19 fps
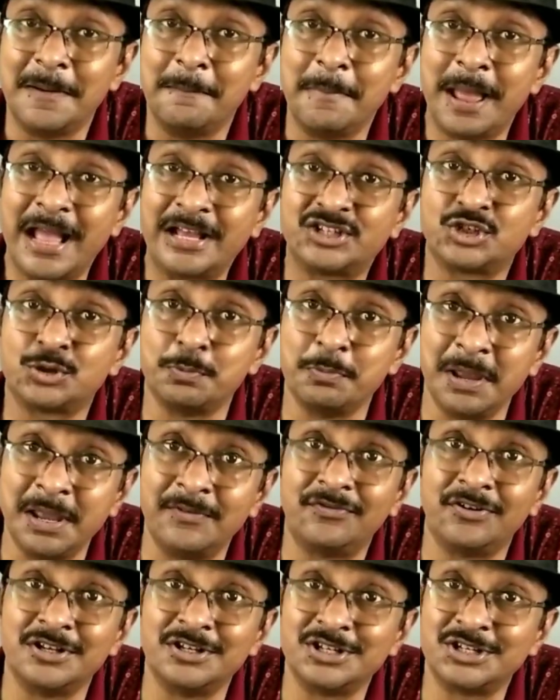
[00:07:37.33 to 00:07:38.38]
Max
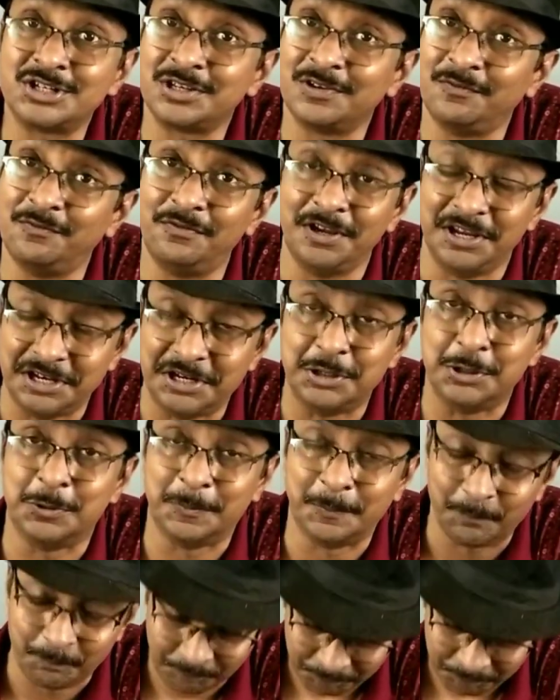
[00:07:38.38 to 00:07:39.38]
Maven's video.